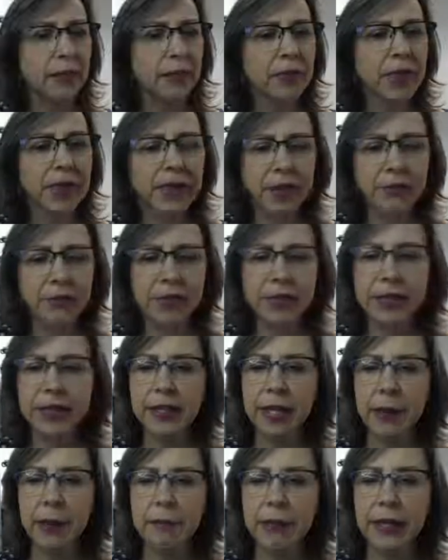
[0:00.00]
the gift
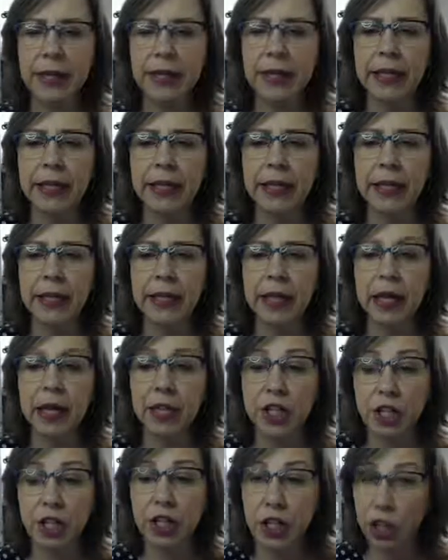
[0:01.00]
isn't completed
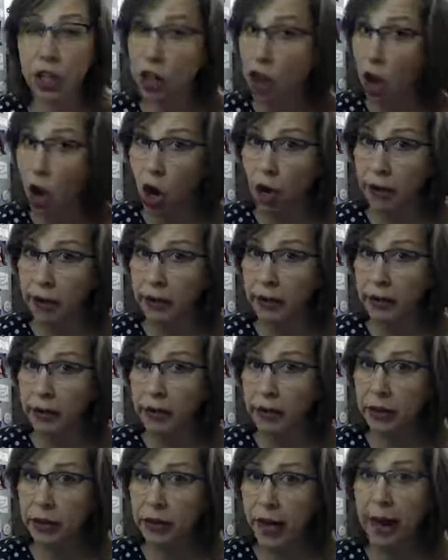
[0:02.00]
until you're gone,
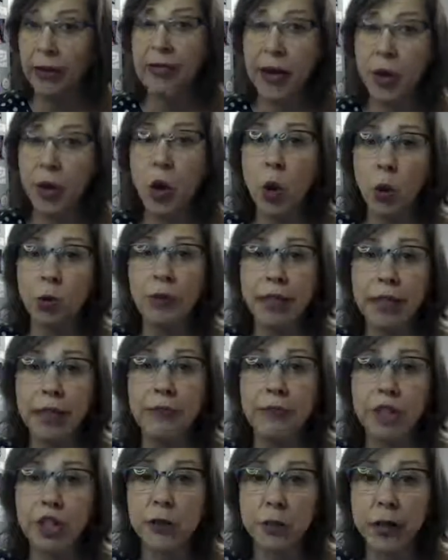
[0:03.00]
and then only if
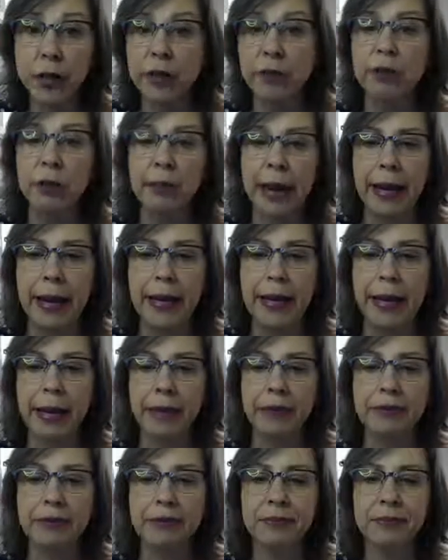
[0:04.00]
there's money remaining.
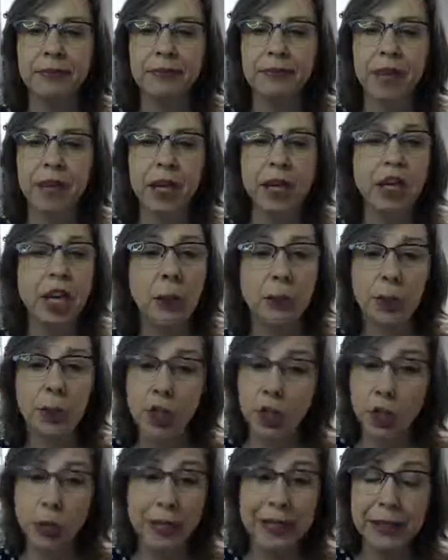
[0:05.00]
Number
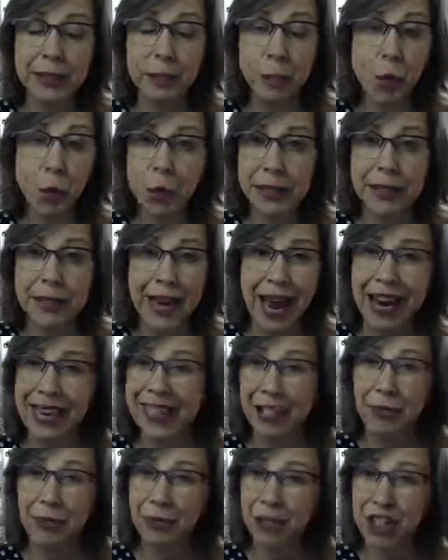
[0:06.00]
two, it's more
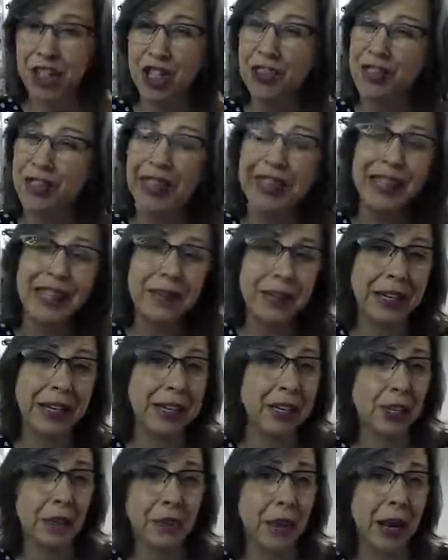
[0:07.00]
tax efficient than leaving
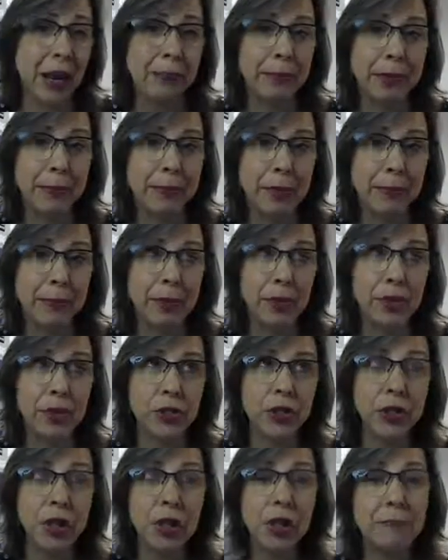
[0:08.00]
it to family
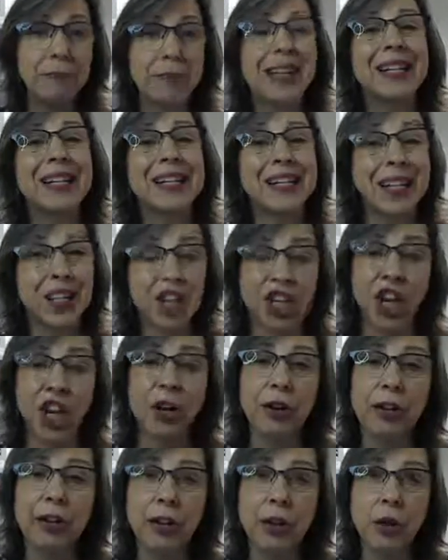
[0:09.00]
members, because the
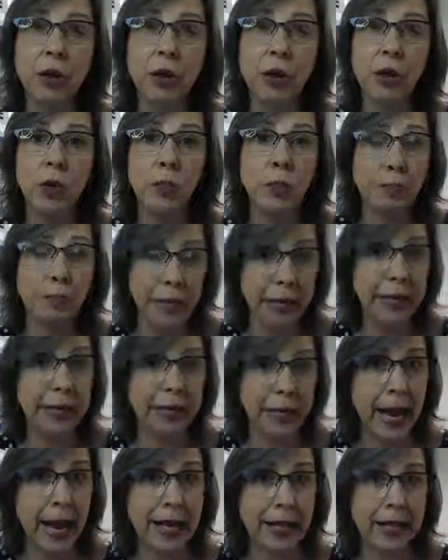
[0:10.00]
charity, being
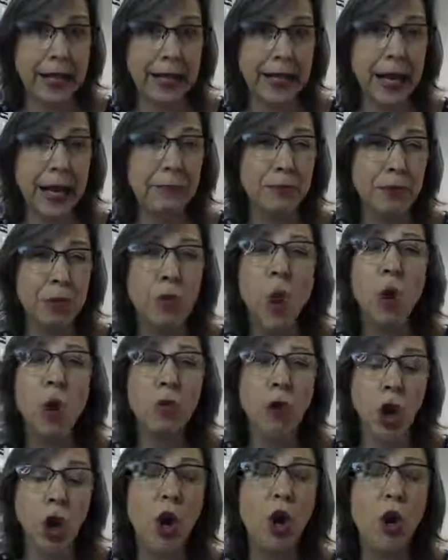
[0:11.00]
tax exempt,
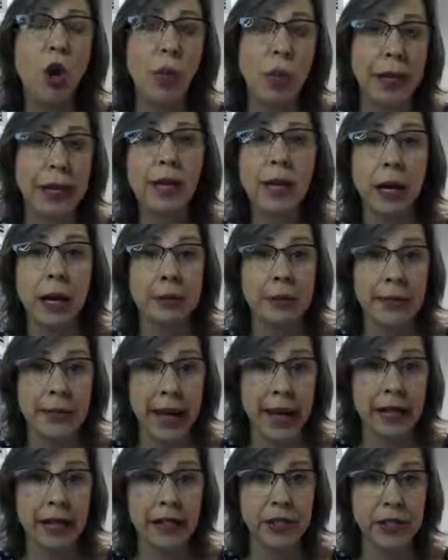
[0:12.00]
won't owe income
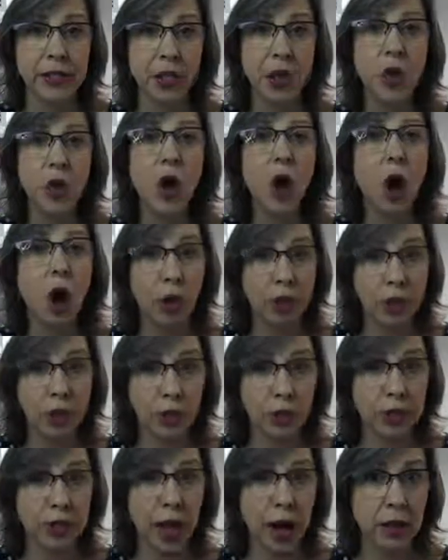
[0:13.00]
tax on
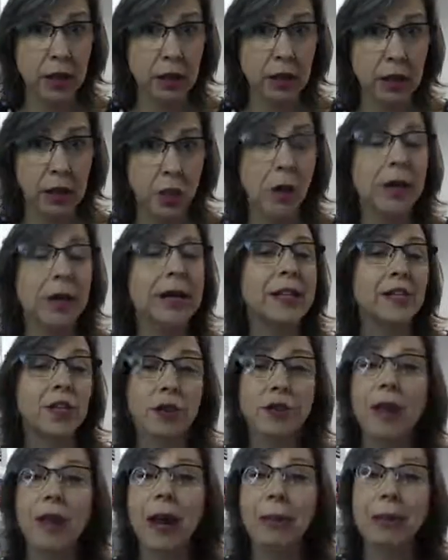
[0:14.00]
those dollars, whereas your
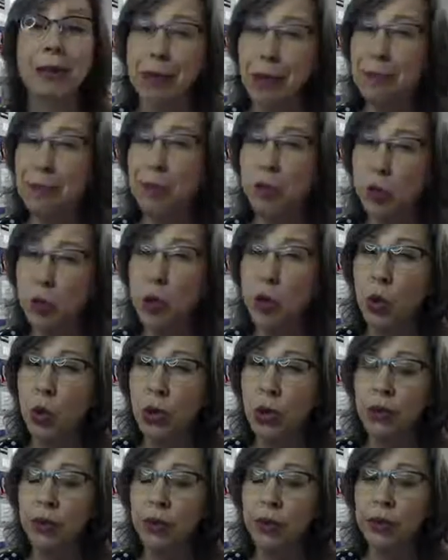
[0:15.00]
family members
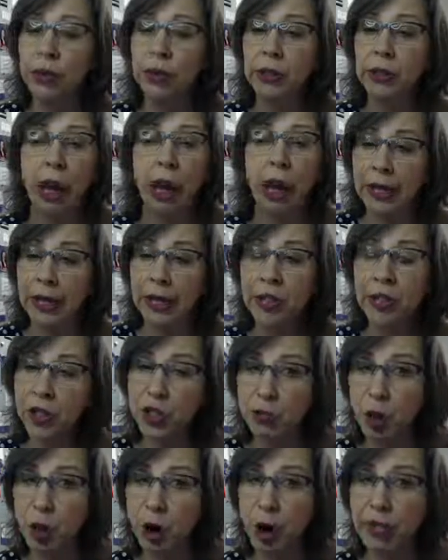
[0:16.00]
would, unless it's
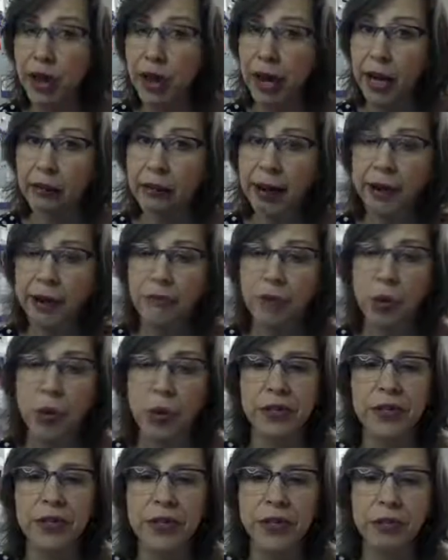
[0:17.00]
a Roth IRA, of
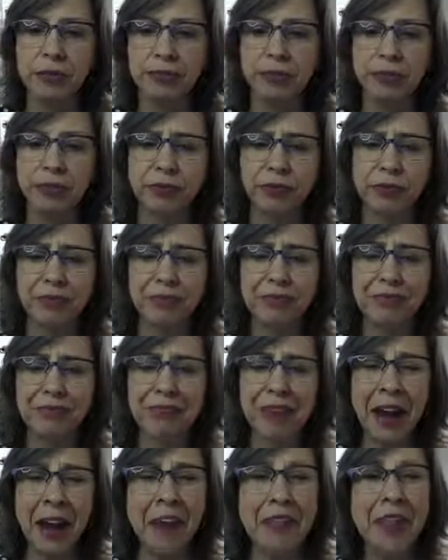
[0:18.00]
course.
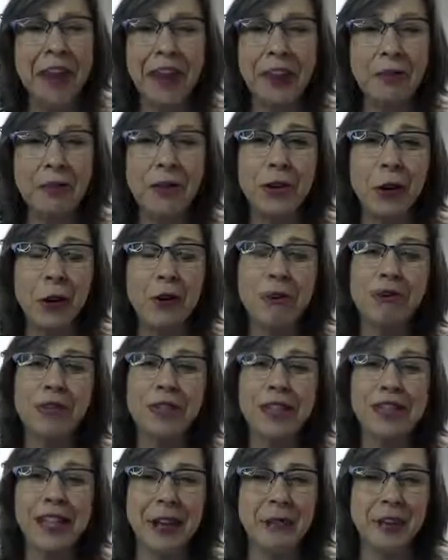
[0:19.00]
And then if you're over
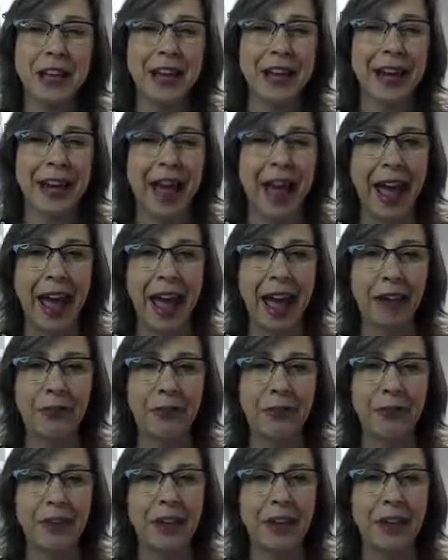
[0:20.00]
70 and a half,